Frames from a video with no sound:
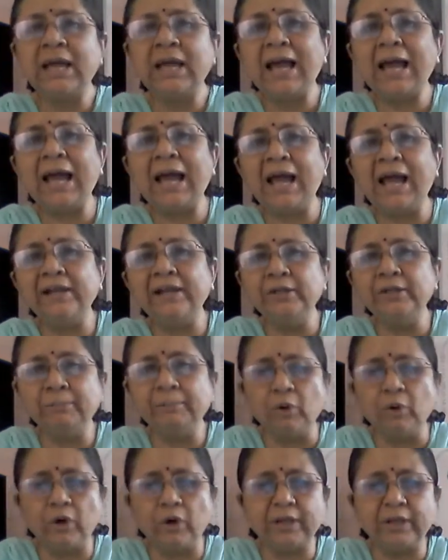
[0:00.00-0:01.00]
and
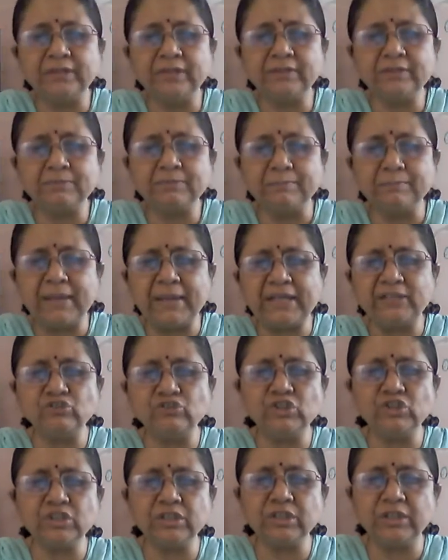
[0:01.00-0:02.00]
points
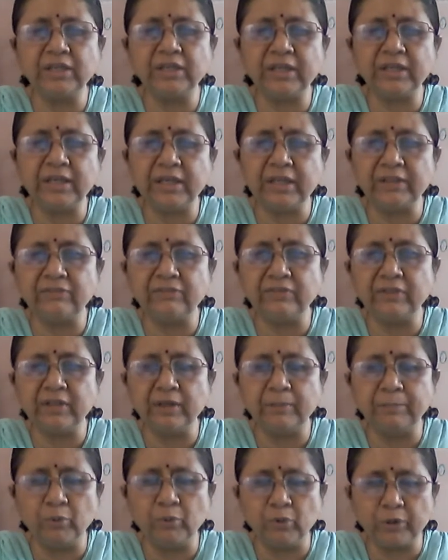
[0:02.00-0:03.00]
mentioned in the
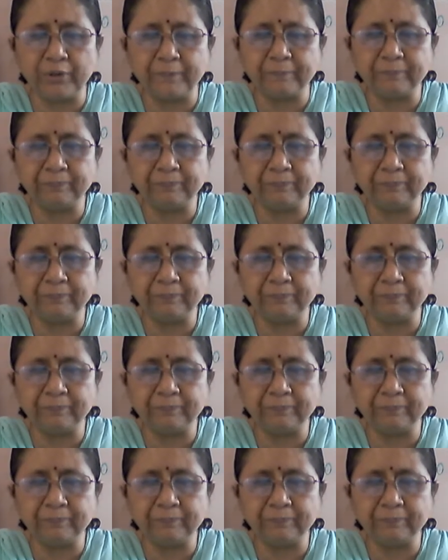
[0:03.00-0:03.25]
poem.